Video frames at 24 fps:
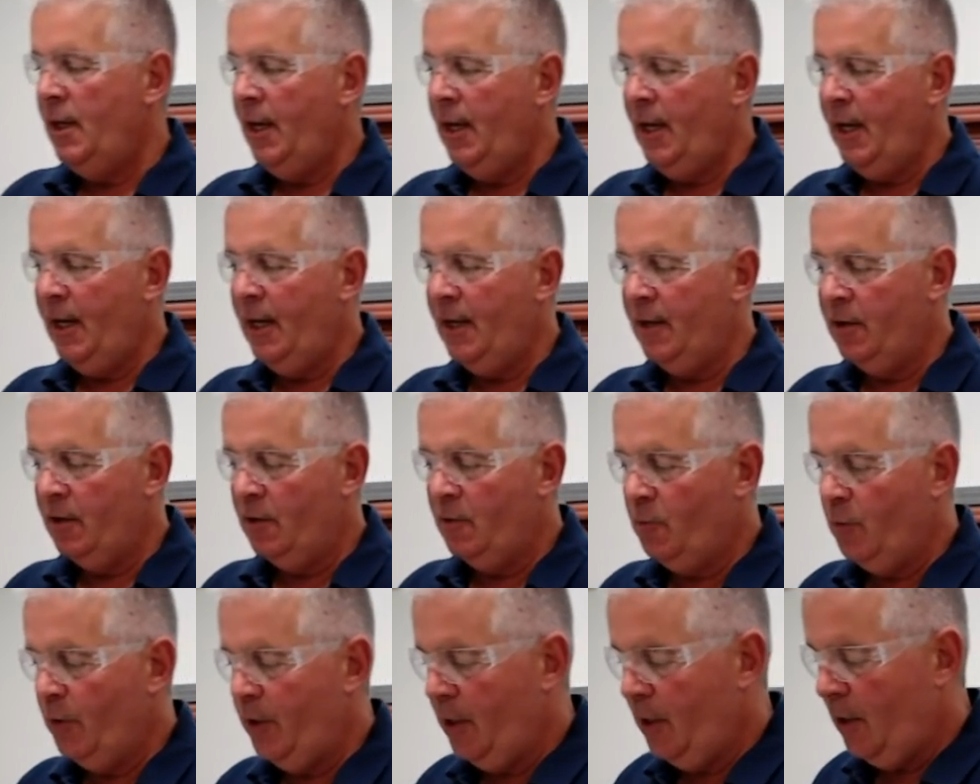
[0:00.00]
And
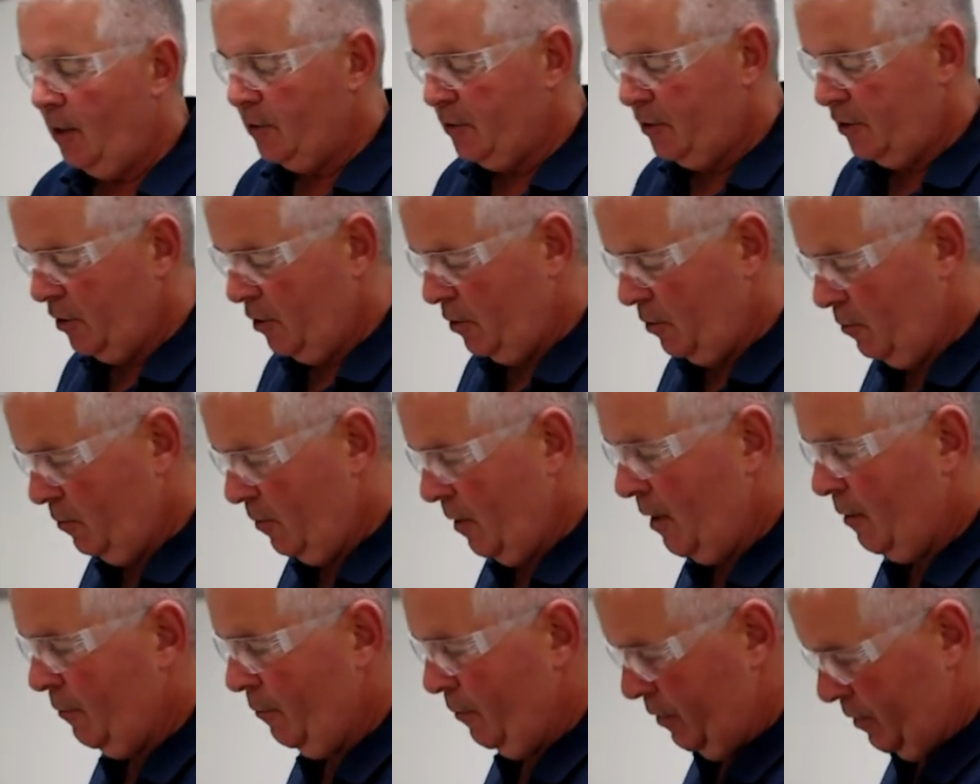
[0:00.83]
we also,
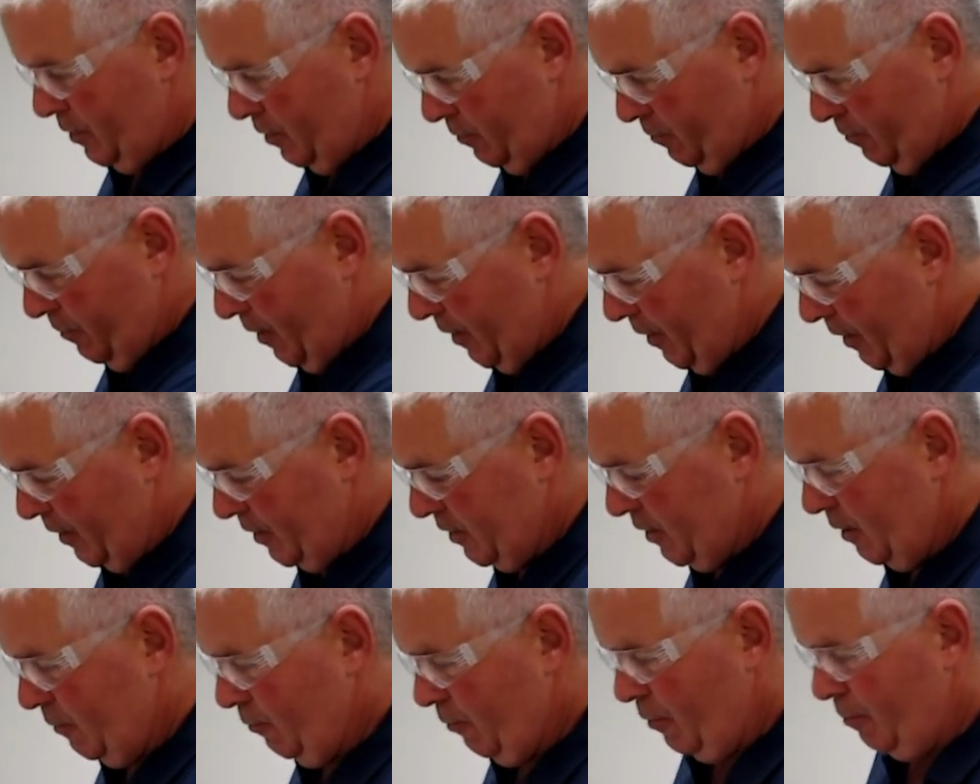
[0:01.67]
well, like I
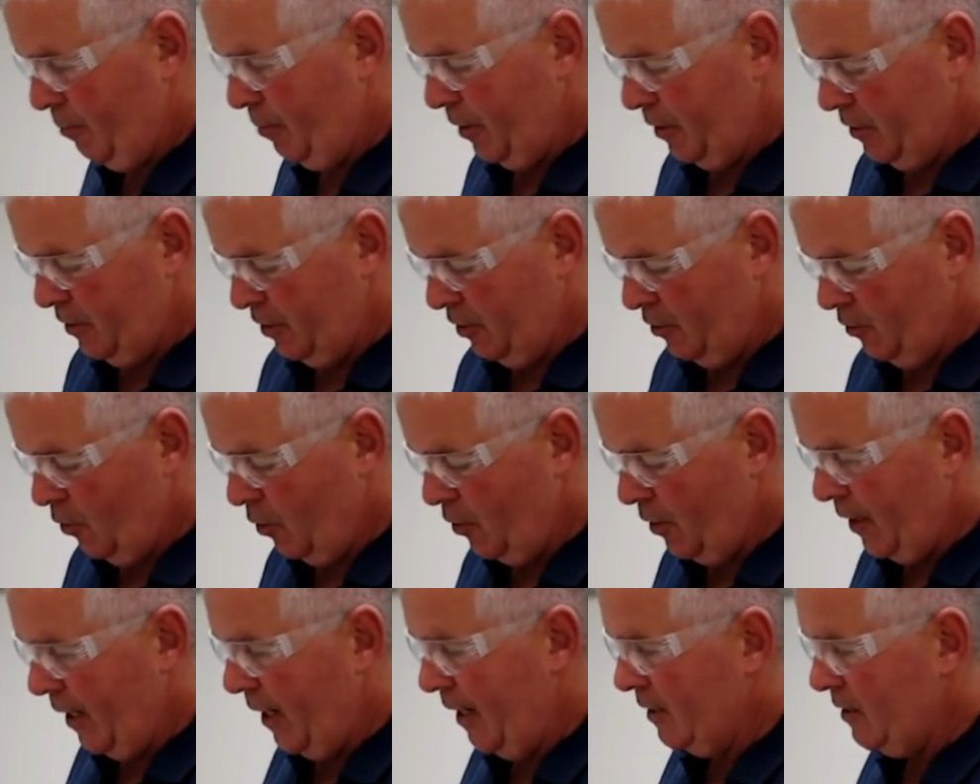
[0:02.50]
said, we replace the
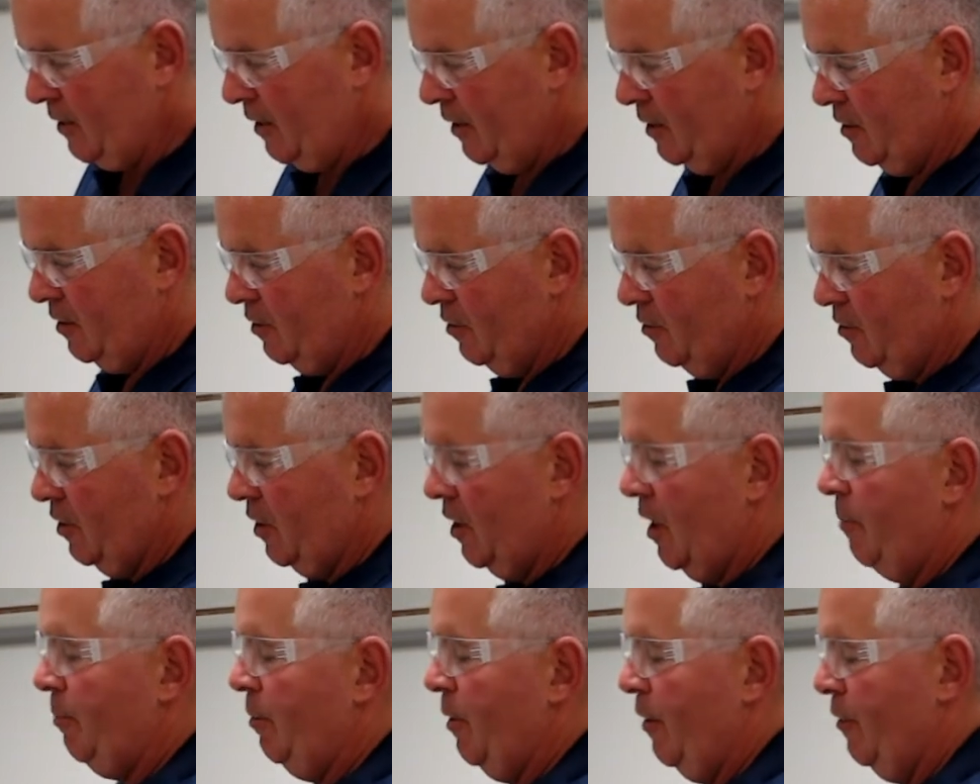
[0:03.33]
door gaskets. There's a
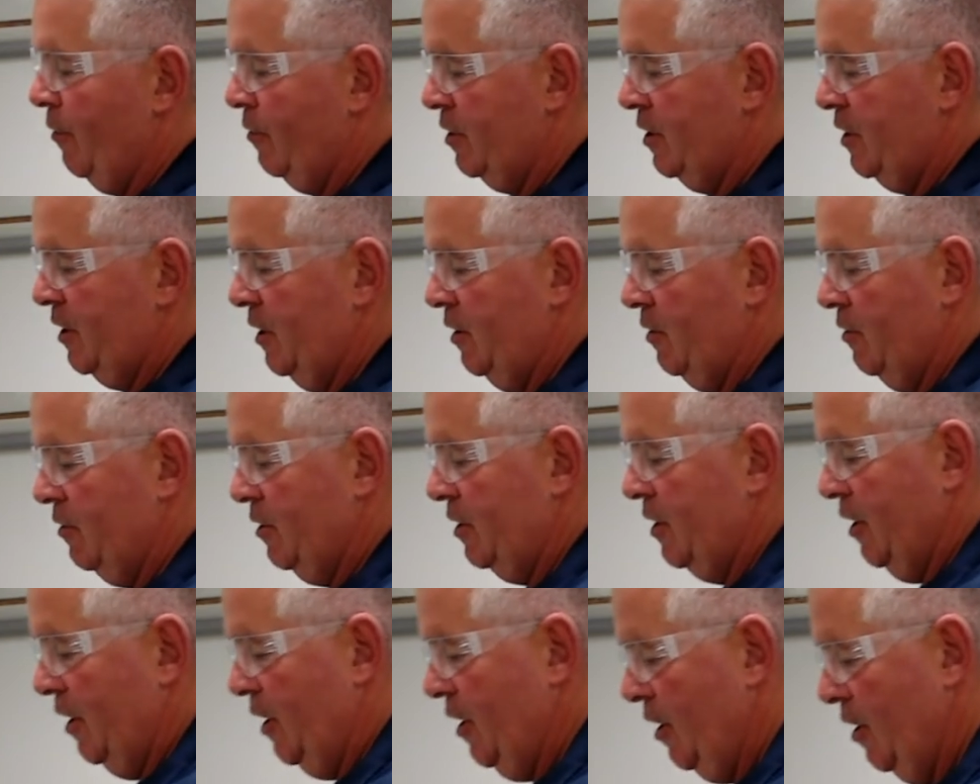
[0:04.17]
couple other
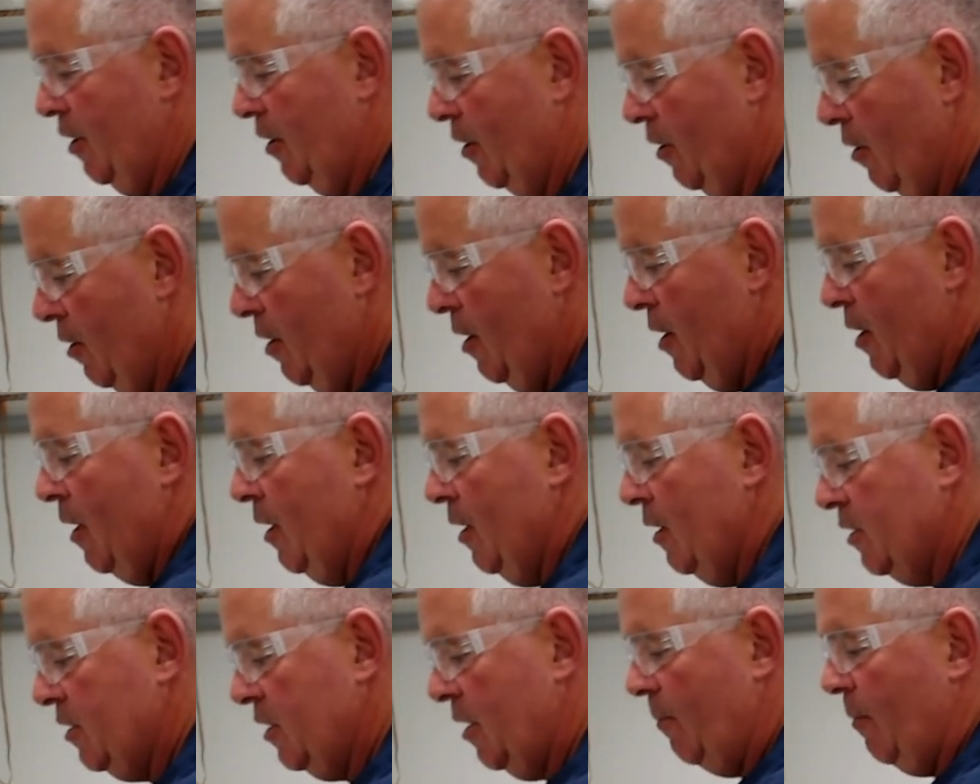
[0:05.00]
seals in here.
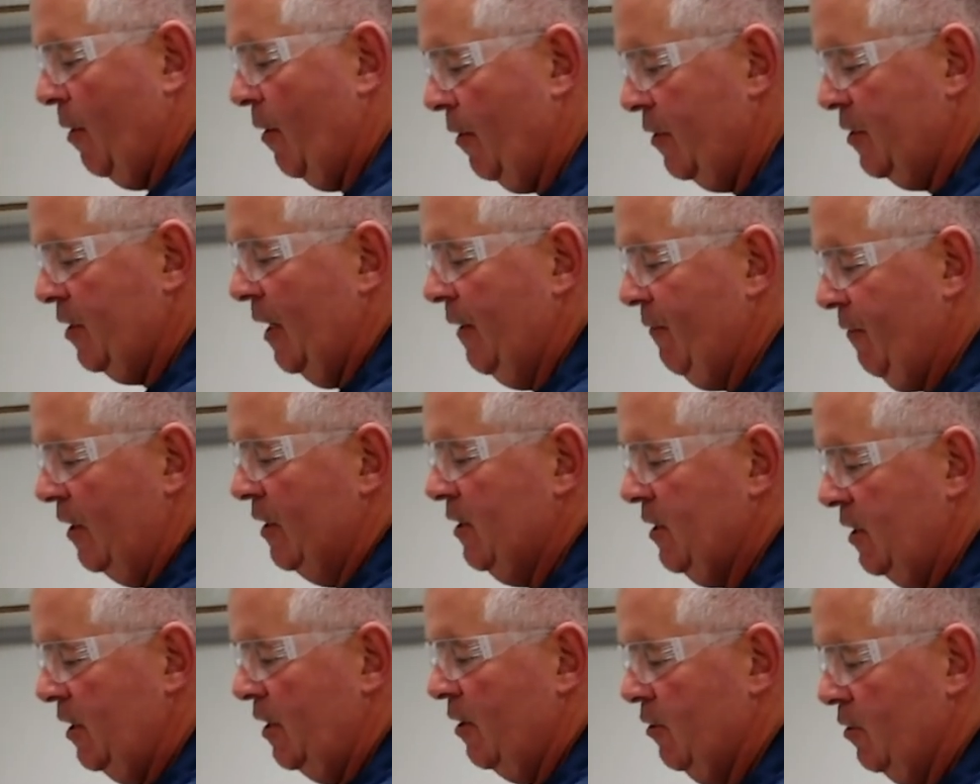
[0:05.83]
Some are safety
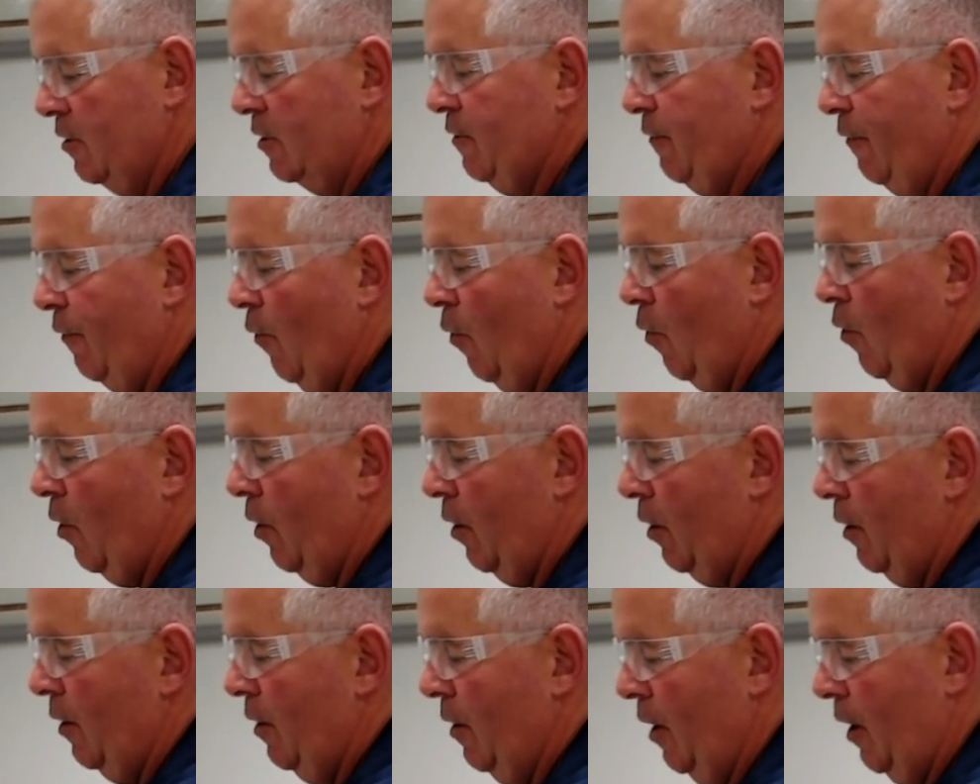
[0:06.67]
seals
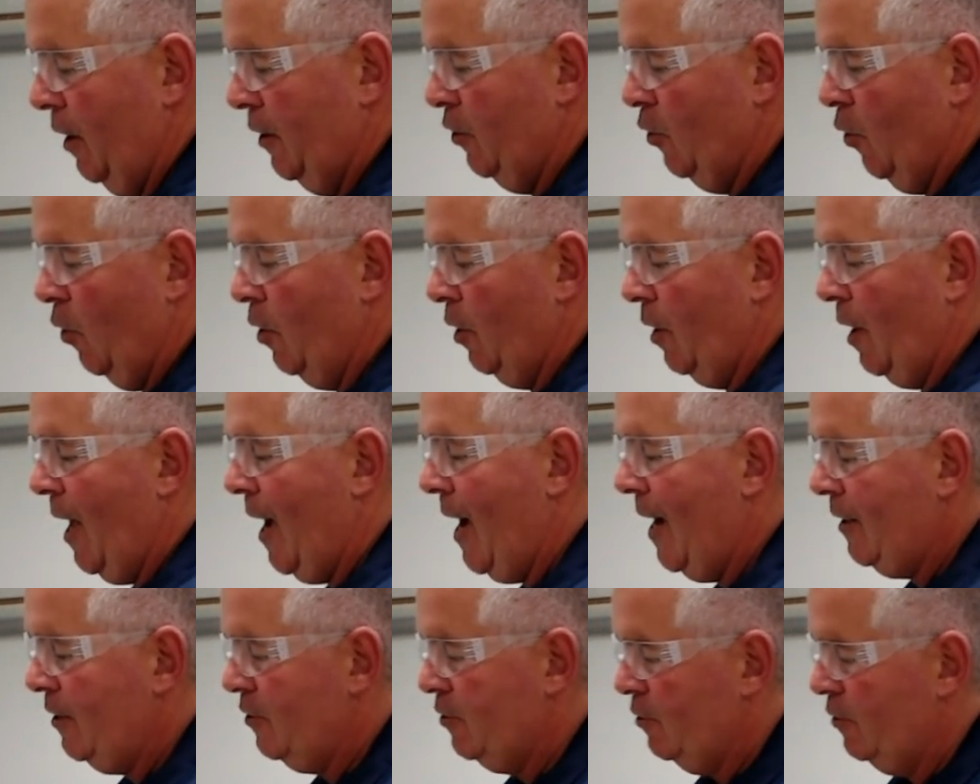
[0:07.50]
for a door
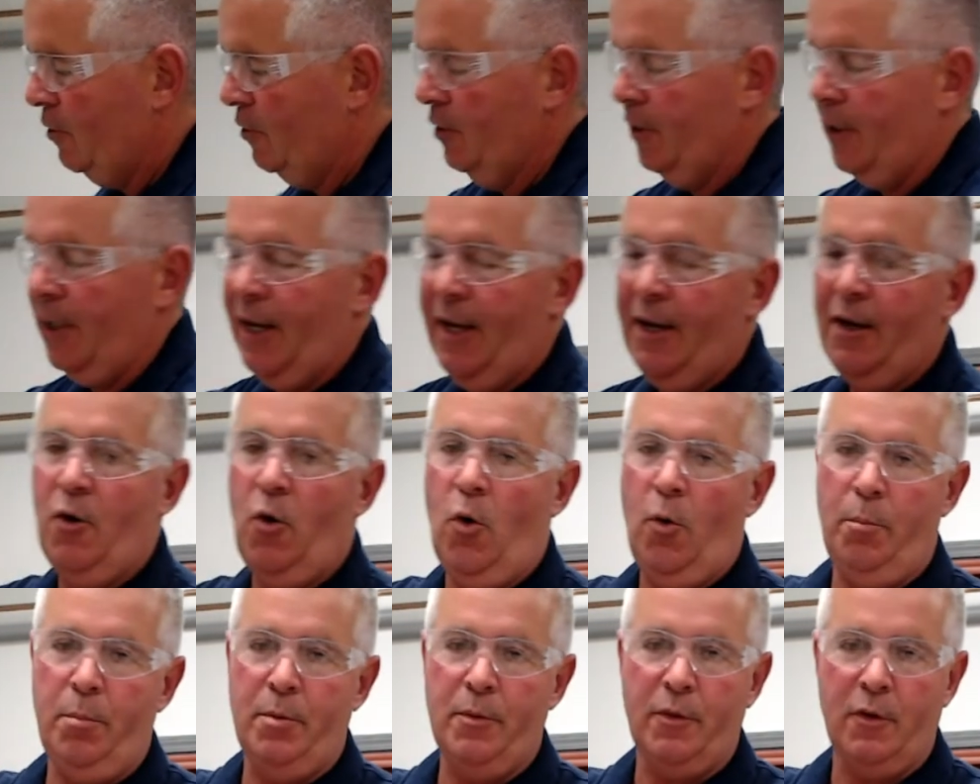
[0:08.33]
lock so that you can't
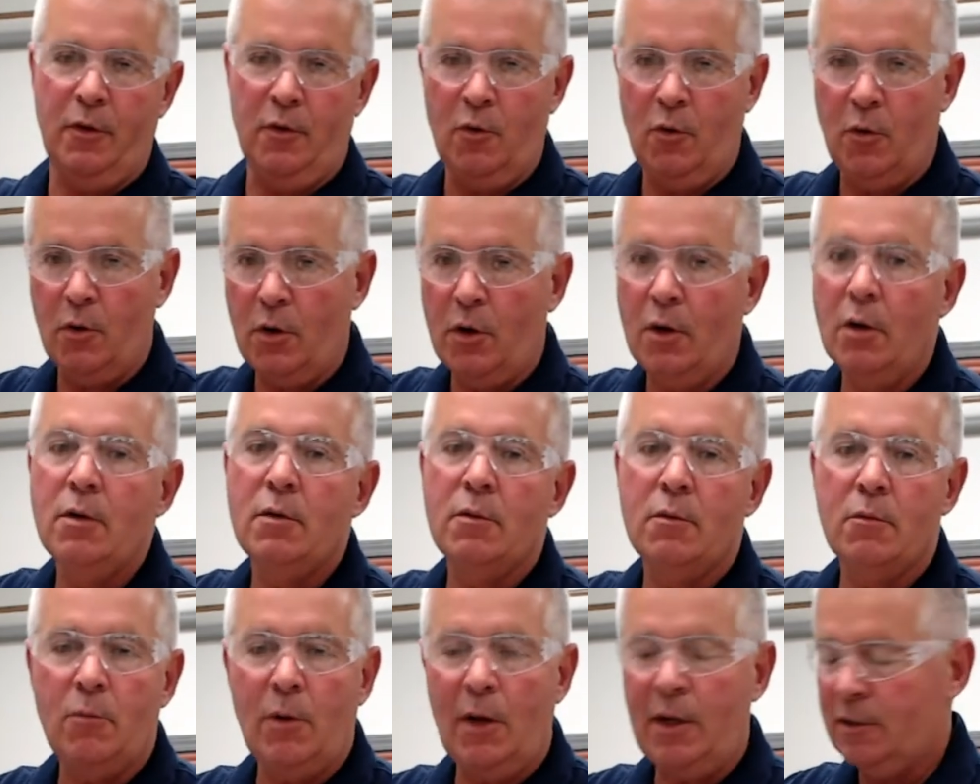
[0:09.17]
open the door
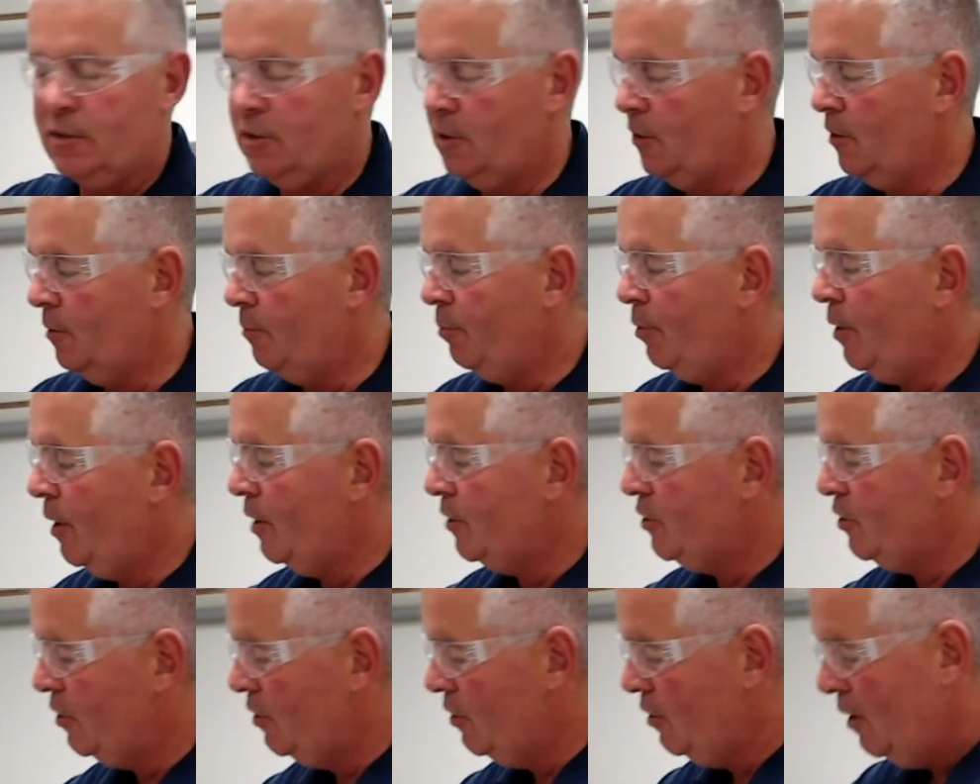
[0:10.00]
while it's under
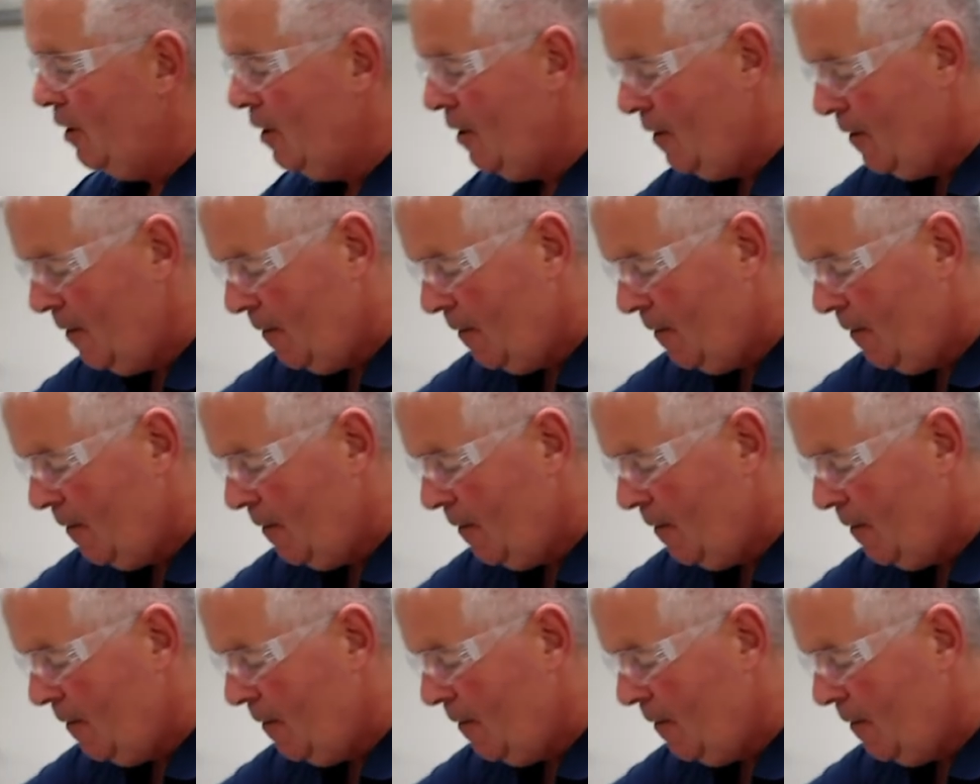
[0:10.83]
pressure.